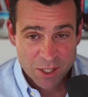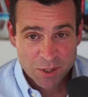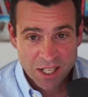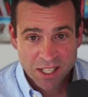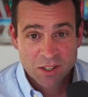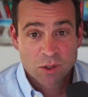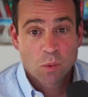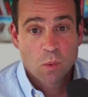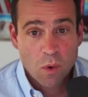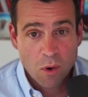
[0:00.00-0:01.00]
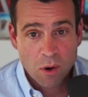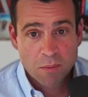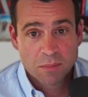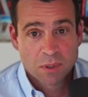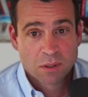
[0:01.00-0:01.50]
you delegate the
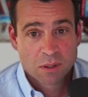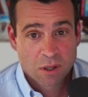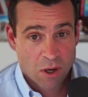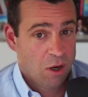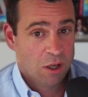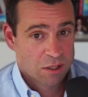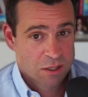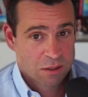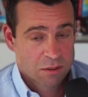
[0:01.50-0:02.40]
warm calls.